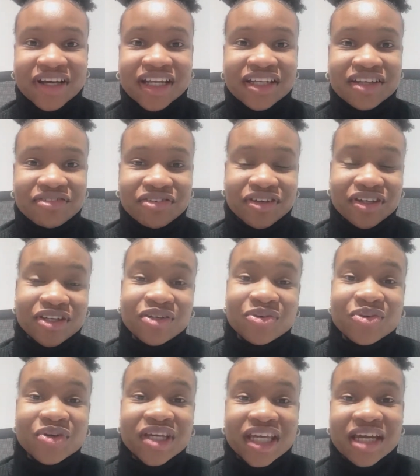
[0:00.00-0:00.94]
And if you're
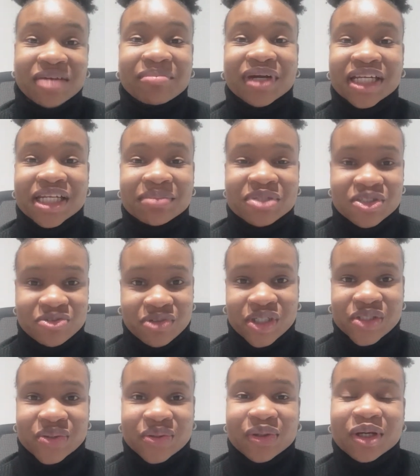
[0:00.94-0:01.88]
new here, my name is
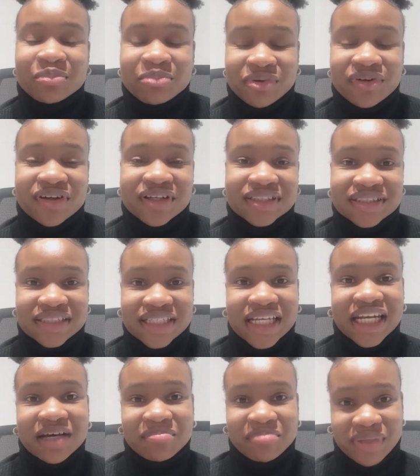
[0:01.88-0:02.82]
Rachel, a product
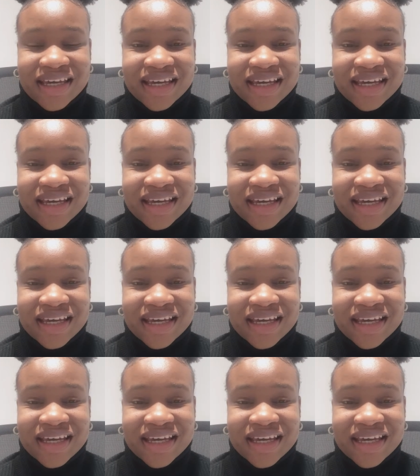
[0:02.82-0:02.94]
designer,